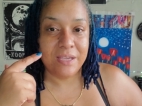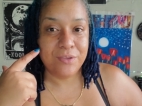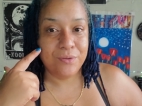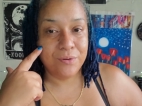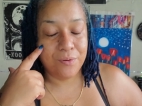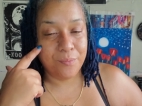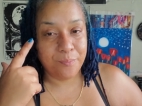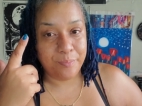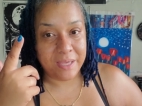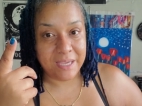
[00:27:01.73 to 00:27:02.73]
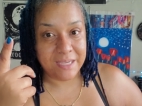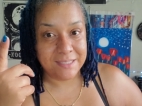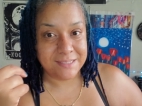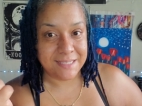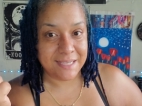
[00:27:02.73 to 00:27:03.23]
that you don't pay
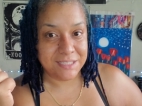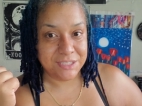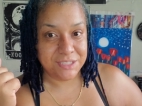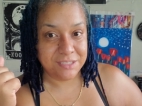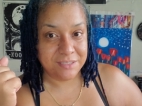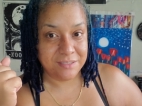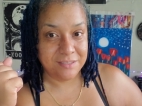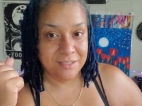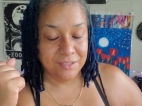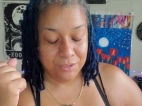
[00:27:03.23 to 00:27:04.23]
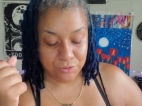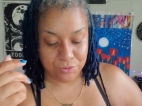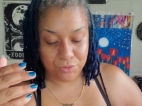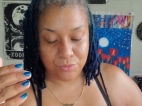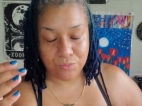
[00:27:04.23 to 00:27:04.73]
attention
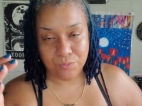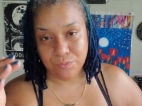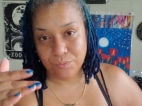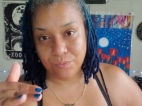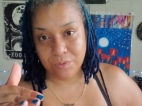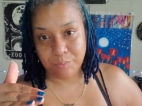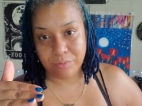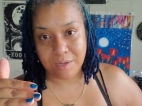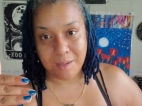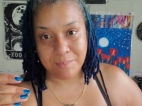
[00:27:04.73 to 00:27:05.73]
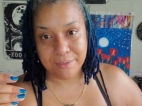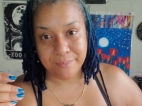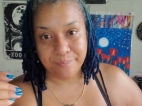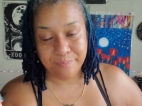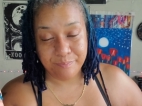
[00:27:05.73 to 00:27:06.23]
to the problem
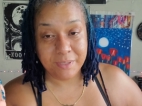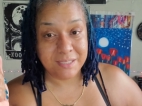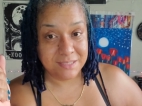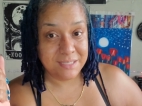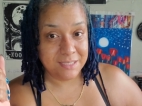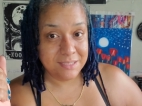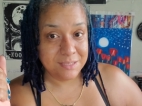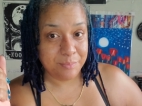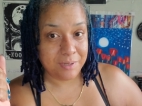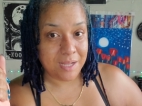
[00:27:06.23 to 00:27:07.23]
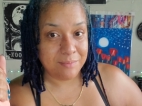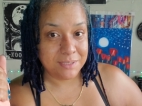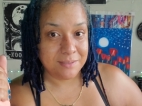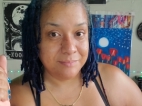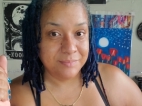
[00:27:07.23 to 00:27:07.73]
because there is a
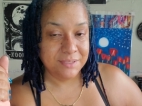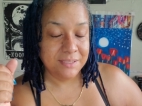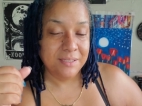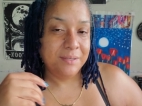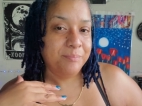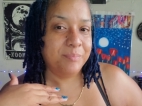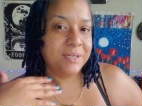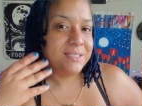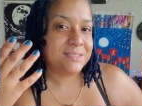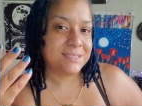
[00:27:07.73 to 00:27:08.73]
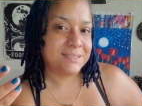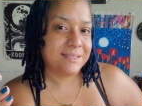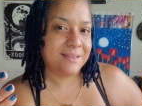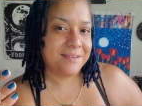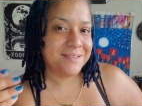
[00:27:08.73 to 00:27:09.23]
problem, but it's
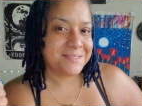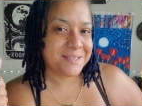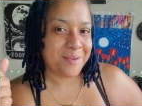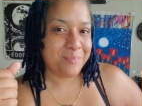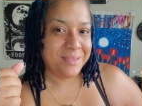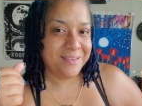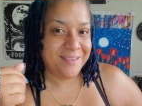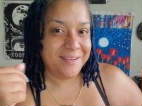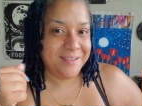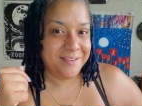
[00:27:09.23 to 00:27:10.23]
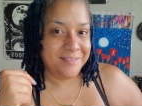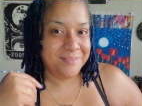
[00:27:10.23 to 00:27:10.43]
it's kept hidden